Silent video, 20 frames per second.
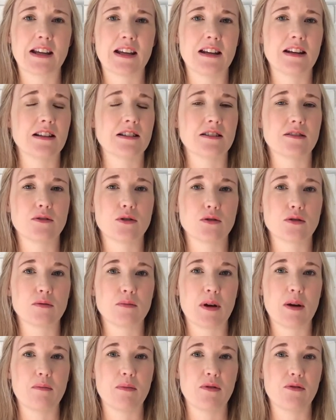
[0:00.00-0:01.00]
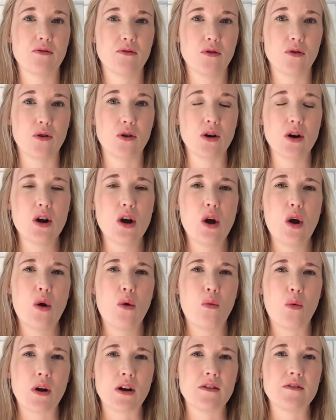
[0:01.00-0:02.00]
And as I've talked about before,
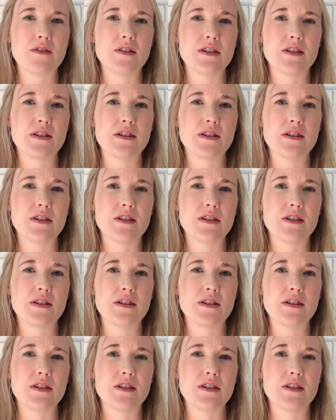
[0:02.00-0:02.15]
one of